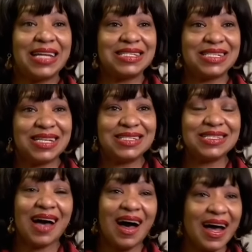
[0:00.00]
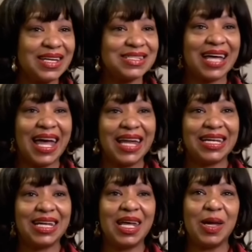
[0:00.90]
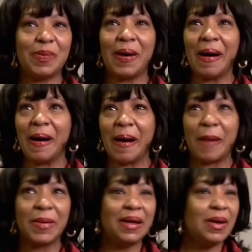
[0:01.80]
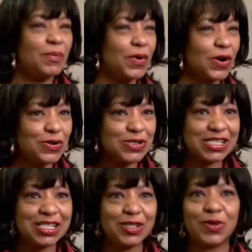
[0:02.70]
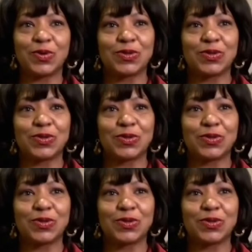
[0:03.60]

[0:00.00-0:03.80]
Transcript: I didn't tie it to any hip hop person